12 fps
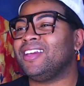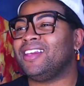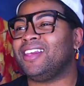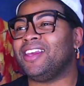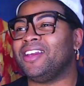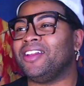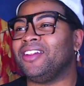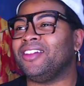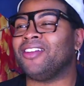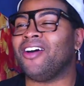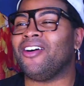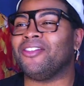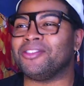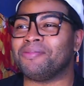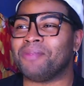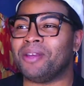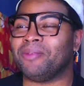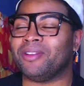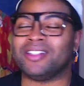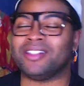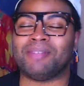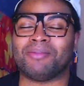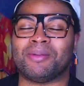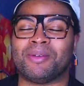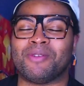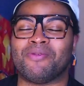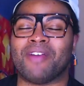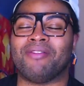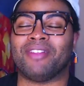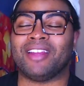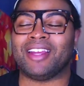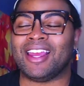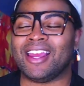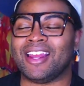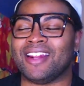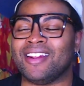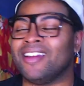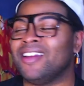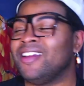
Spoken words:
killed all those people and seems to be reveling in